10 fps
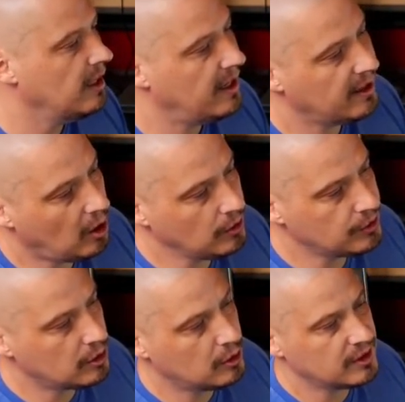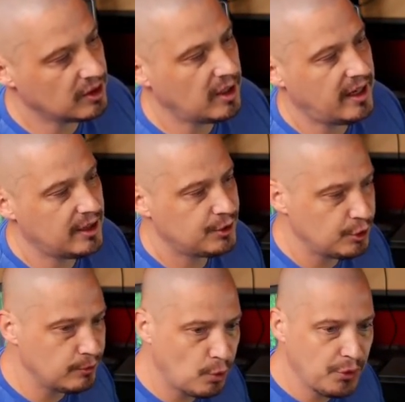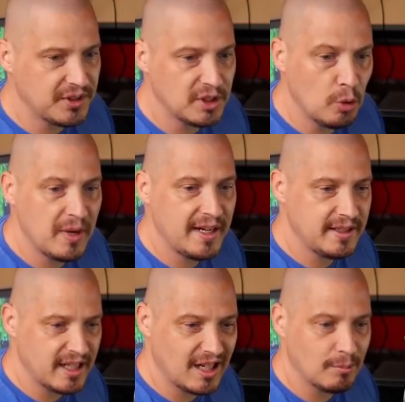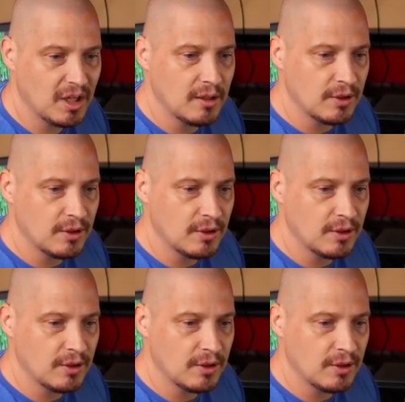And also, it's going to ask you for the domain name